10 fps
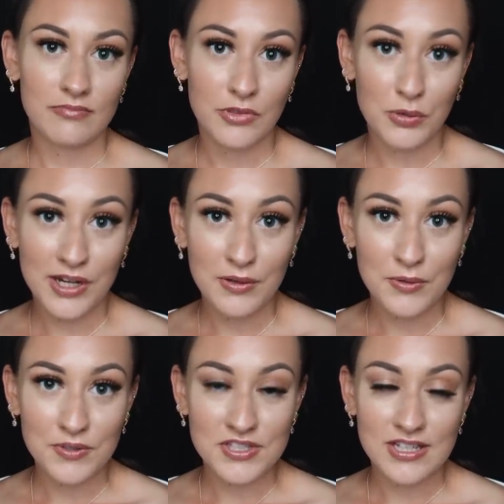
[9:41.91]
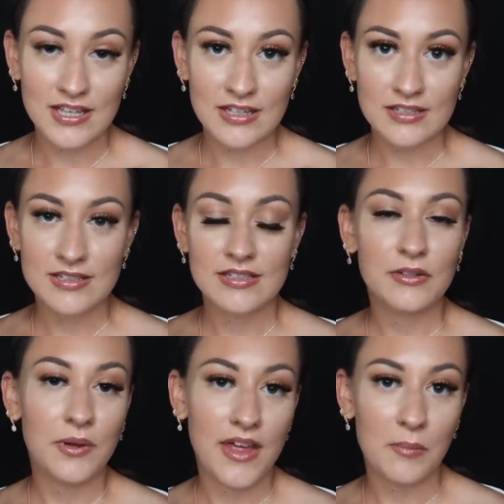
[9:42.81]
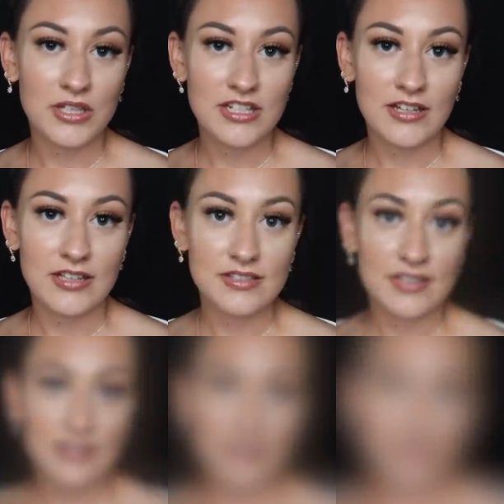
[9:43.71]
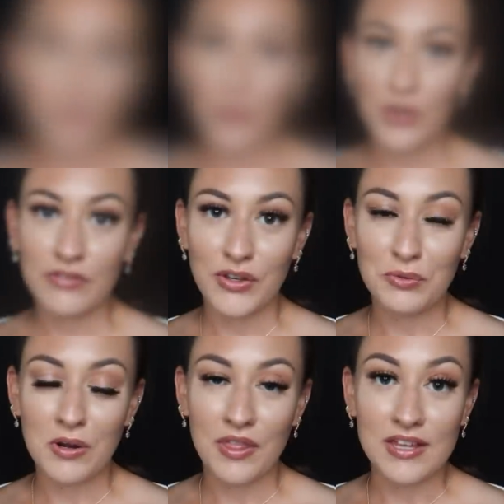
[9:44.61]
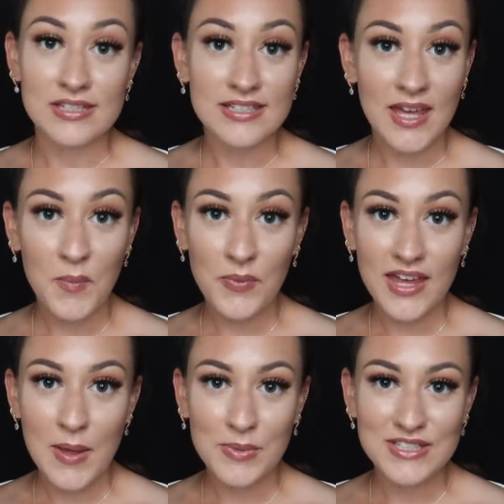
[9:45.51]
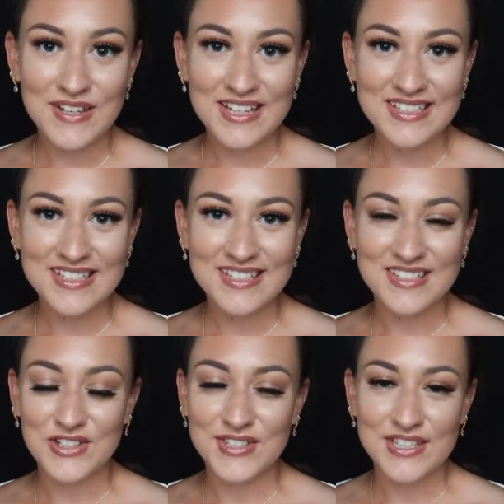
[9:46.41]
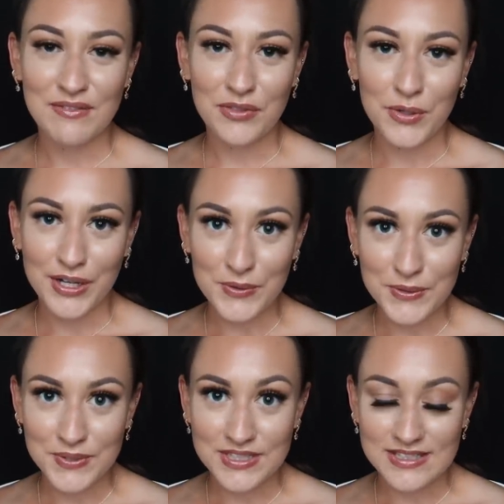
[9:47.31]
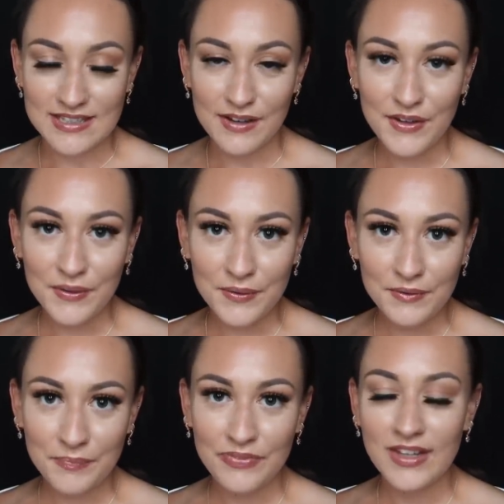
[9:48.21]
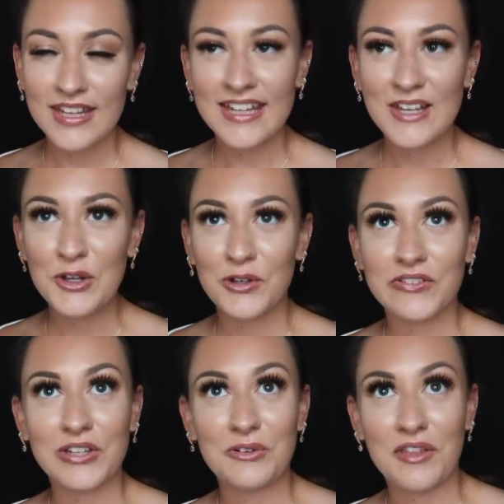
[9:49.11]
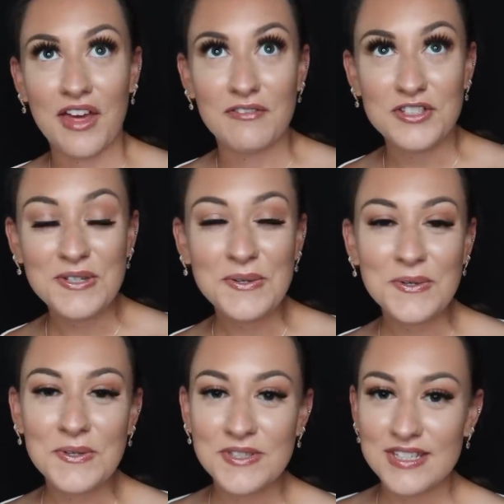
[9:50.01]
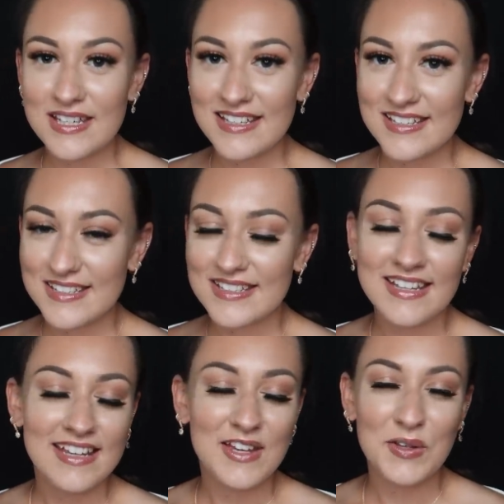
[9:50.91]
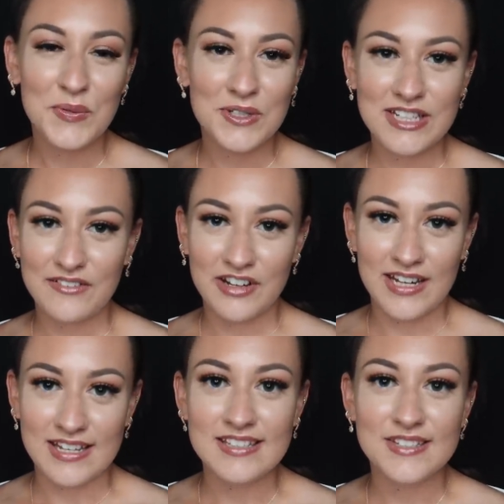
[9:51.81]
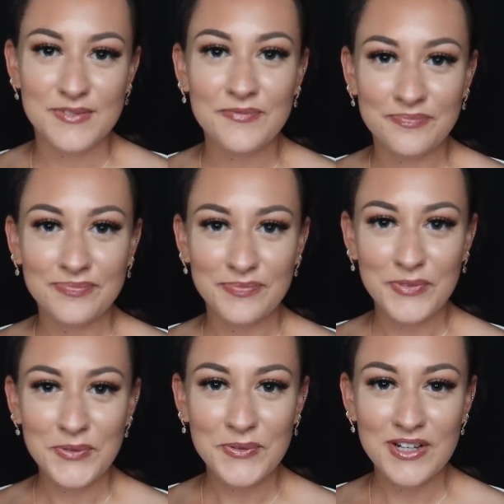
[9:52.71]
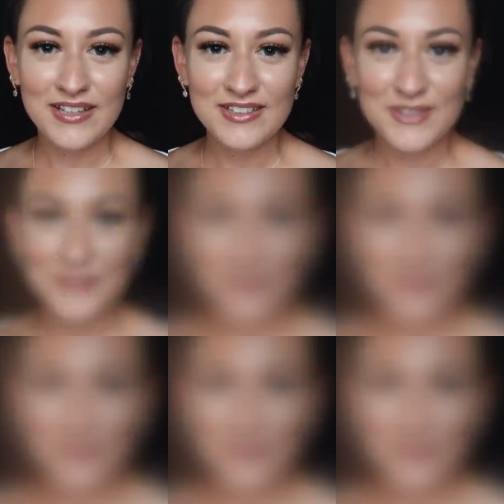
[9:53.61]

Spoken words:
three courses with appetizers, or if you'd rather skip the appetizers and just have three courses alone, or if you'd rather have two courses, whatever it is. Alright.